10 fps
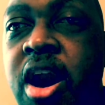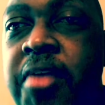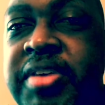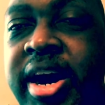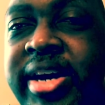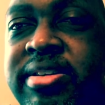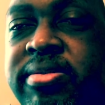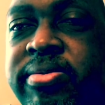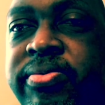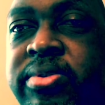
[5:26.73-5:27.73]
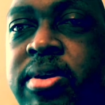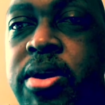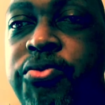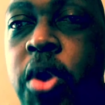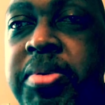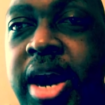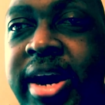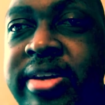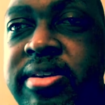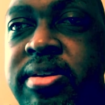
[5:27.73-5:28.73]
of God, from
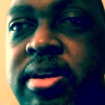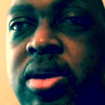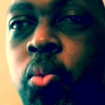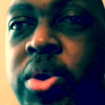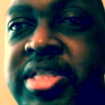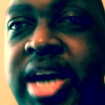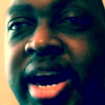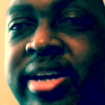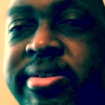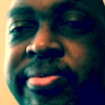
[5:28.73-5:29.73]
God, with God.